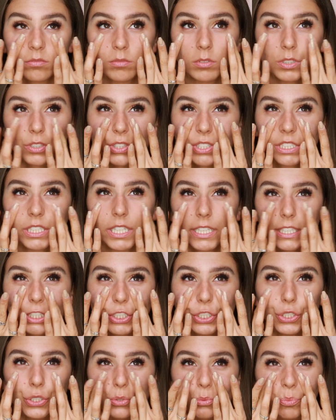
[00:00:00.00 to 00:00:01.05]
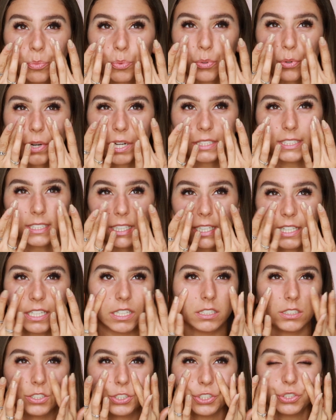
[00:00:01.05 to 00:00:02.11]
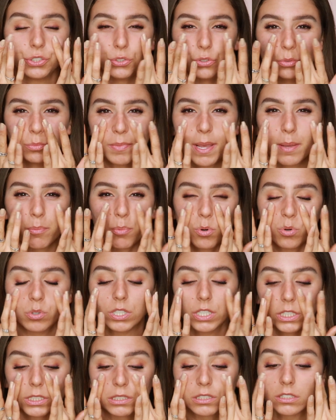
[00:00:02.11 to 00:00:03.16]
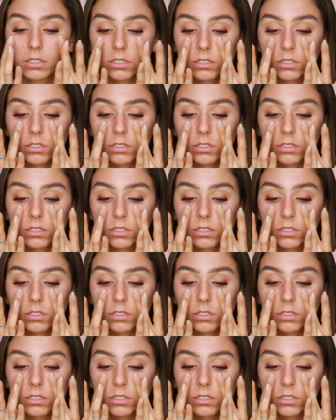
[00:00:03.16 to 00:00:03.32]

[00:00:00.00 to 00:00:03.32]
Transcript: And just like to press it into my pores.